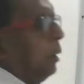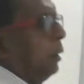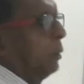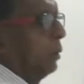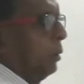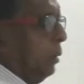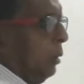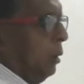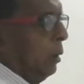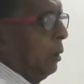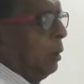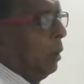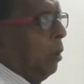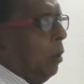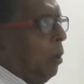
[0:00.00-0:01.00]
this.
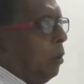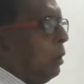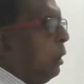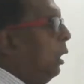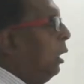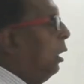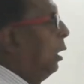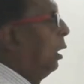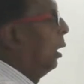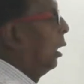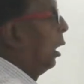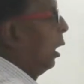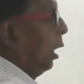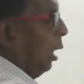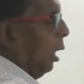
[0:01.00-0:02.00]
Okay?
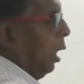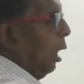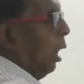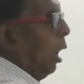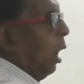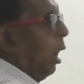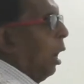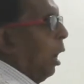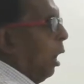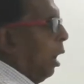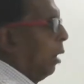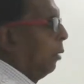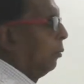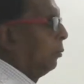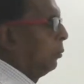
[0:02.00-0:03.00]

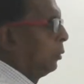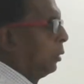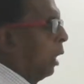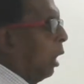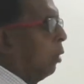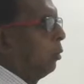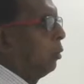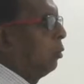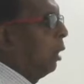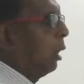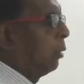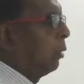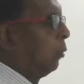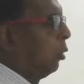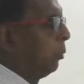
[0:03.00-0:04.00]
Now you
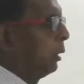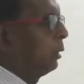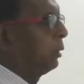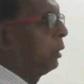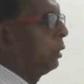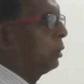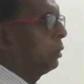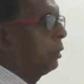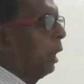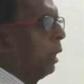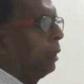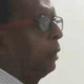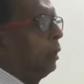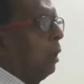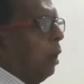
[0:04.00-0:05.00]
are moving this
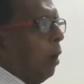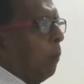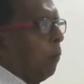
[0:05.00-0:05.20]
side in